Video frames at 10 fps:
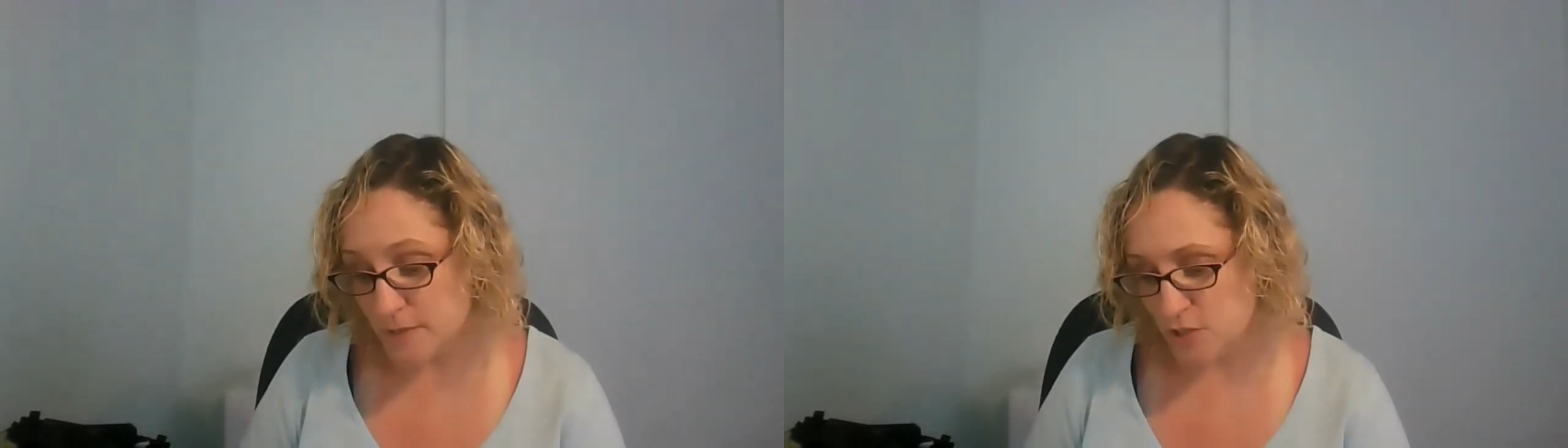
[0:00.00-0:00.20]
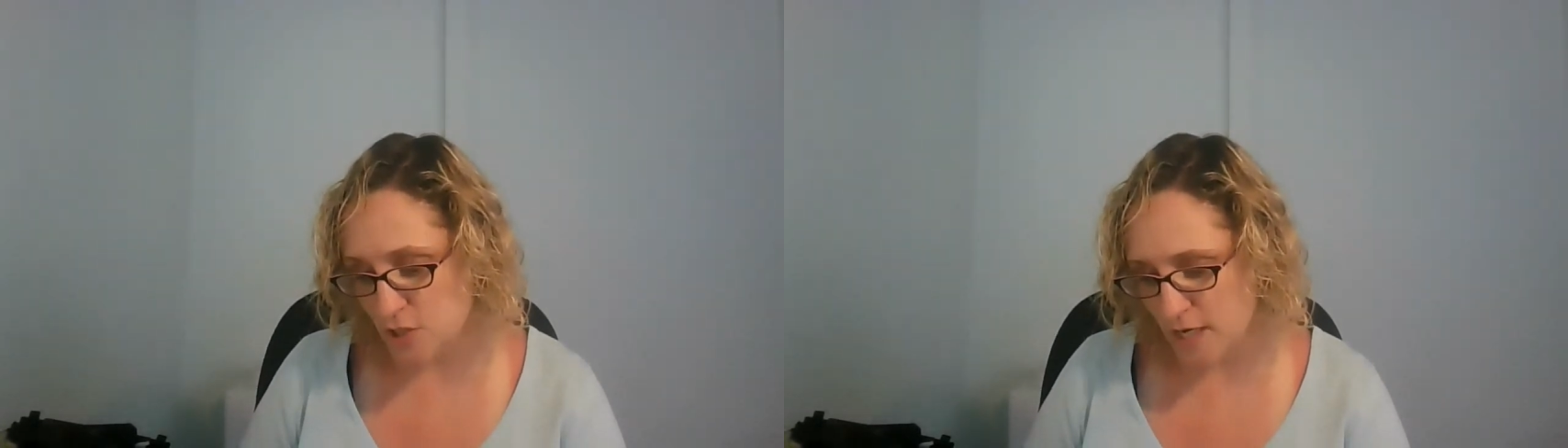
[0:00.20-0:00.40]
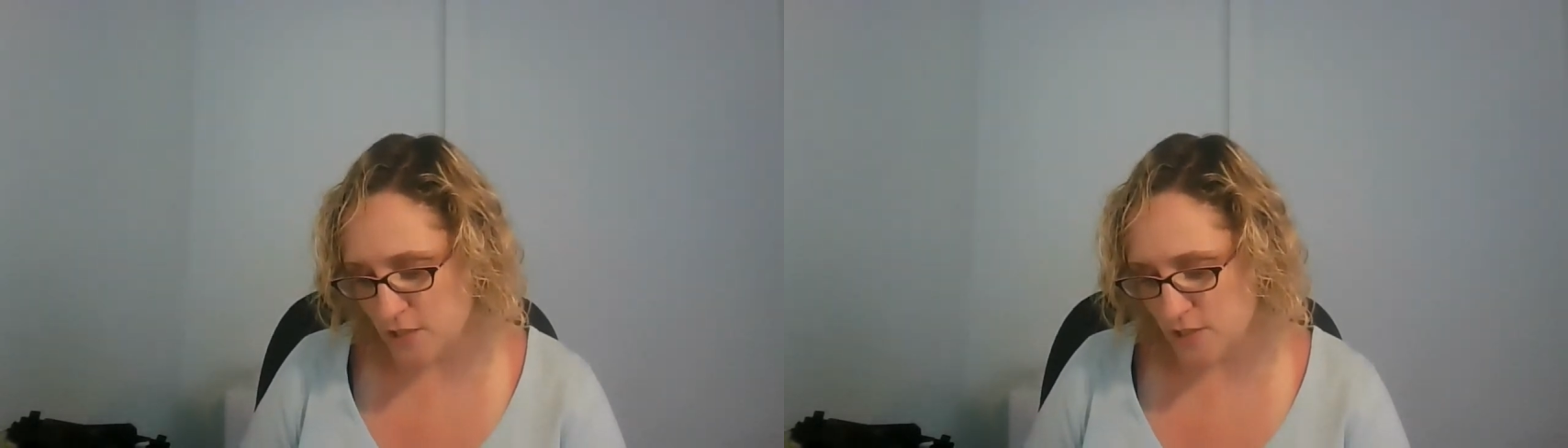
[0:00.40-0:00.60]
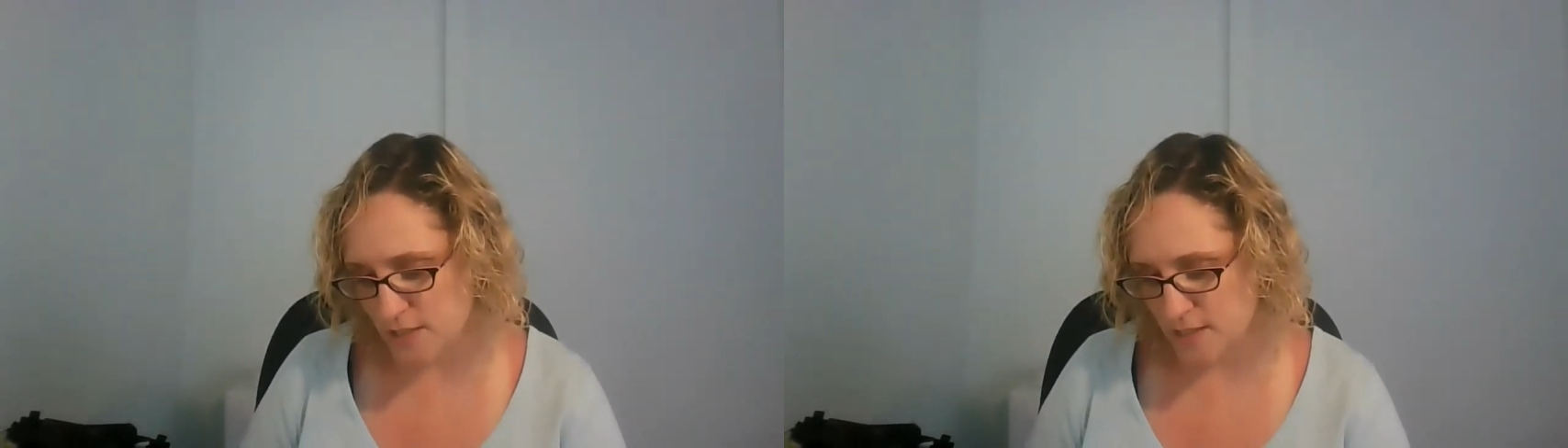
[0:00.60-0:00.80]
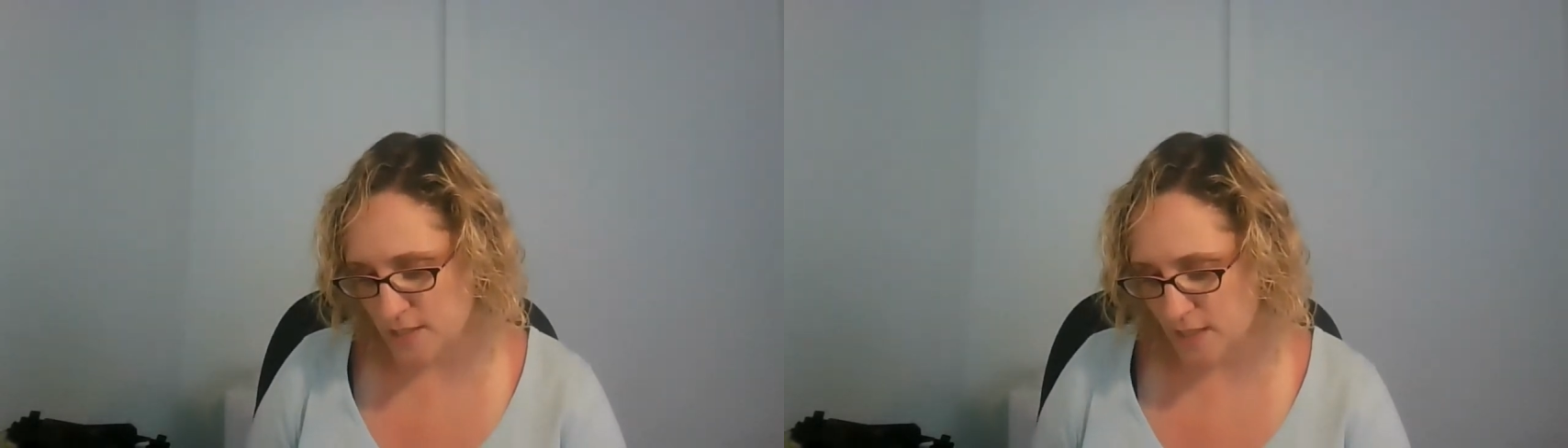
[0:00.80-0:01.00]
strategies
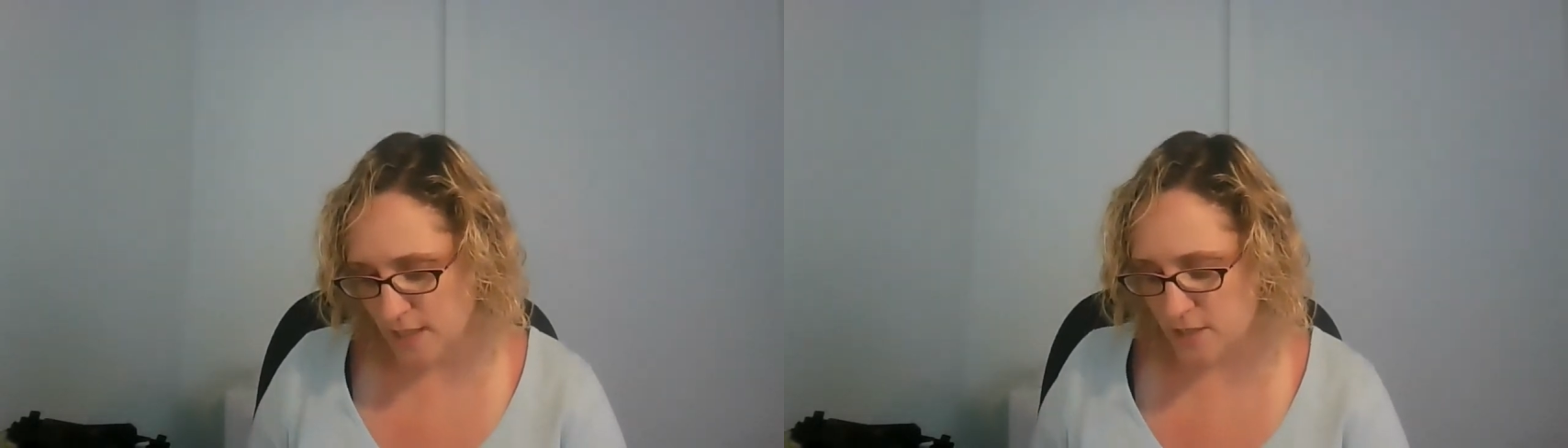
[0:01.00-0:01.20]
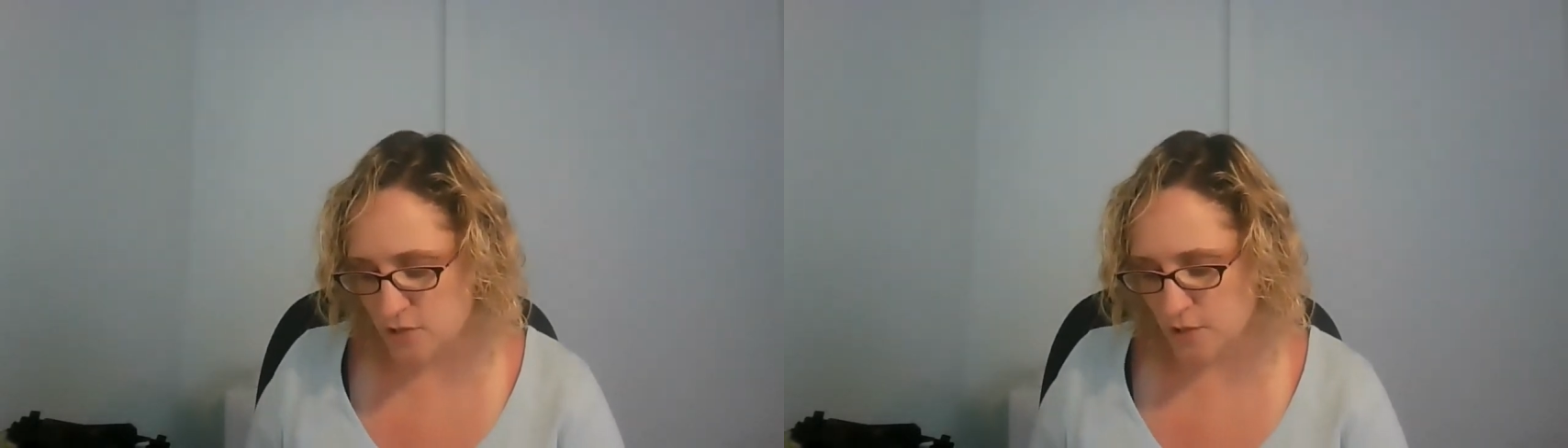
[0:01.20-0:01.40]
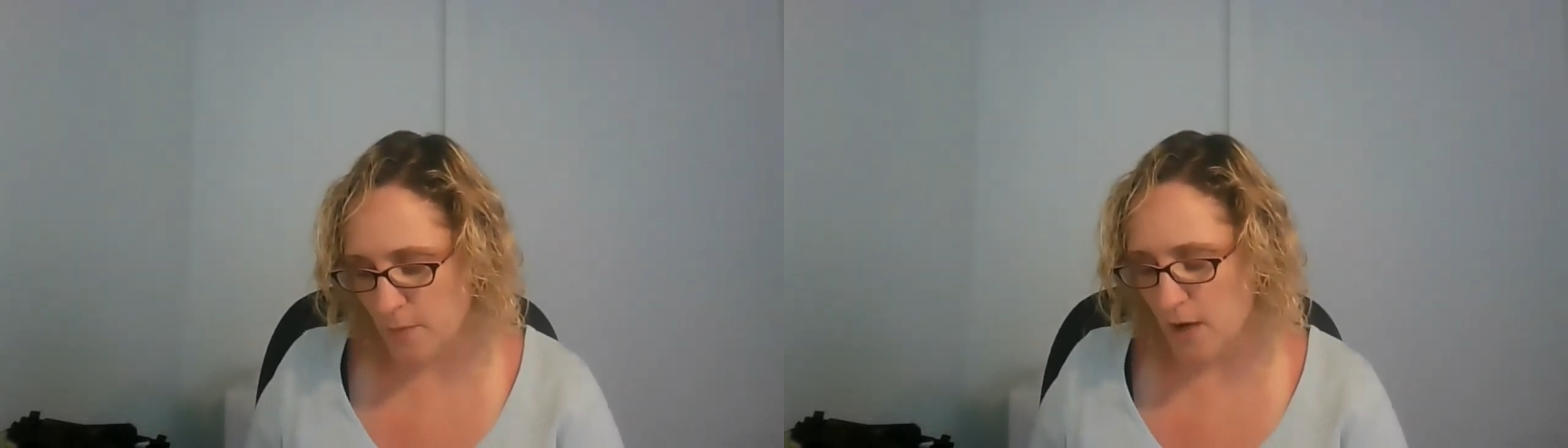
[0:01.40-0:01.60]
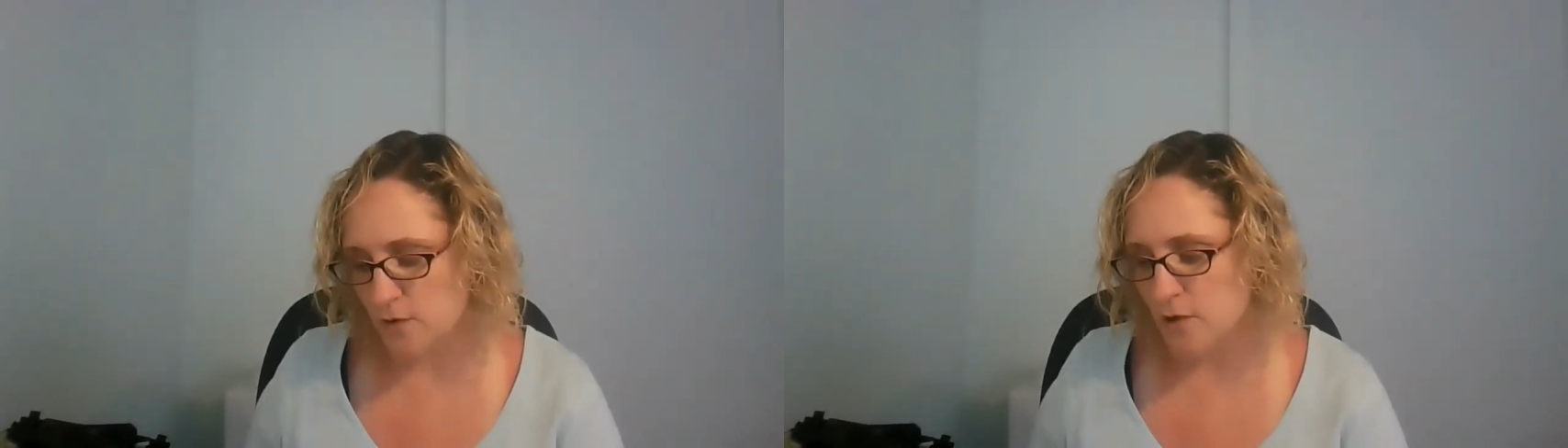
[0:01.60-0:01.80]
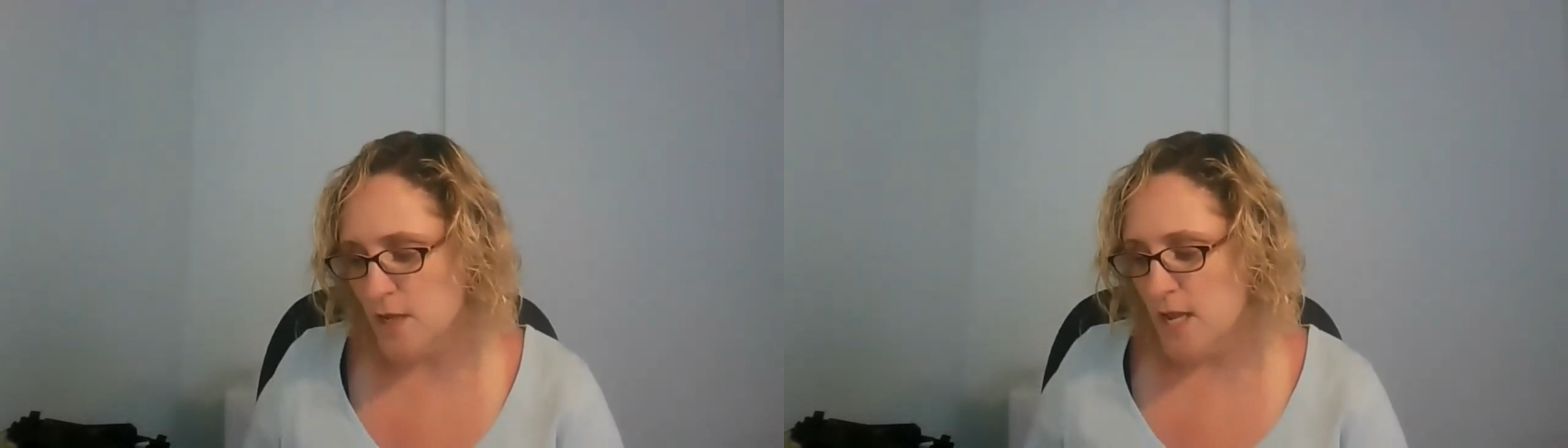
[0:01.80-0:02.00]
of the psychiatric model.